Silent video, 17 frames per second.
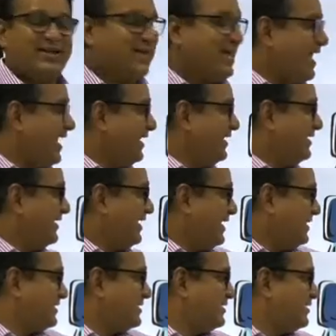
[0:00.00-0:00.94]
and
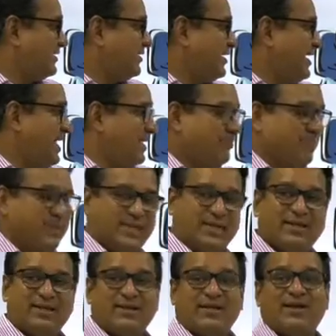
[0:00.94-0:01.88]
it and
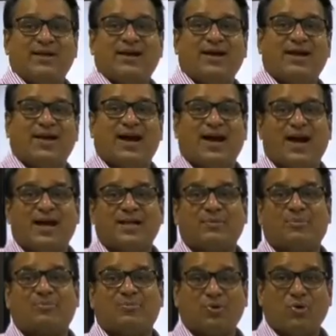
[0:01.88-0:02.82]
me are the
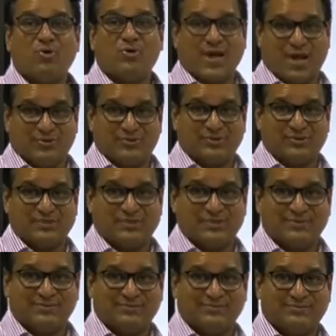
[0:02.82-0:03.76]
pronouns.
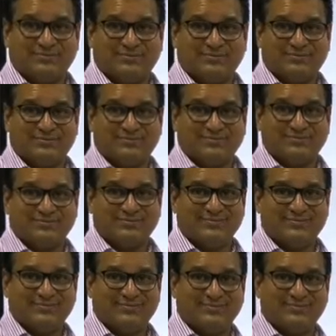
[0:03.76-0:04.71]

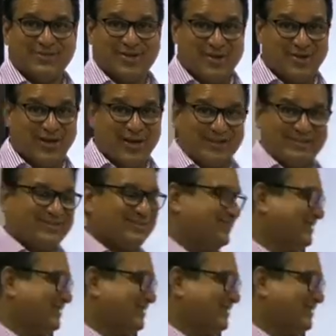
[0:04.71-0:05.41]
Okay?